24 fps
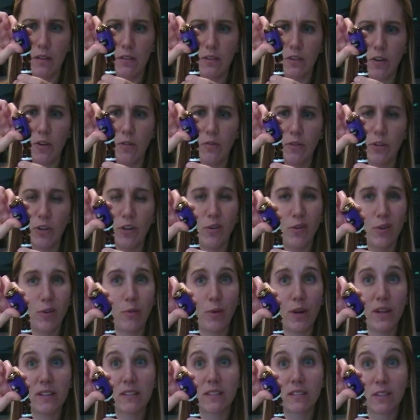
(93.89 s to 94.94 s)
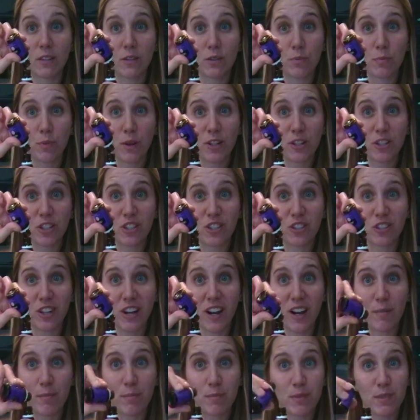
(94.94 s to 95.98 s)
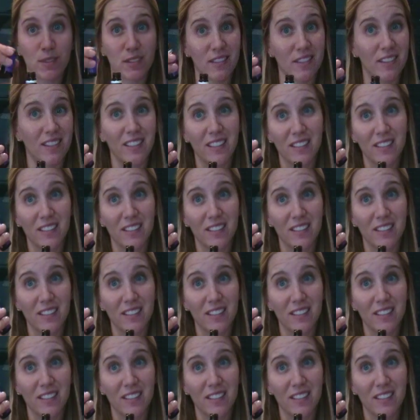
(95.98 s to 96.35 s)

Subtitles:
So you don't want to waste those precious drops.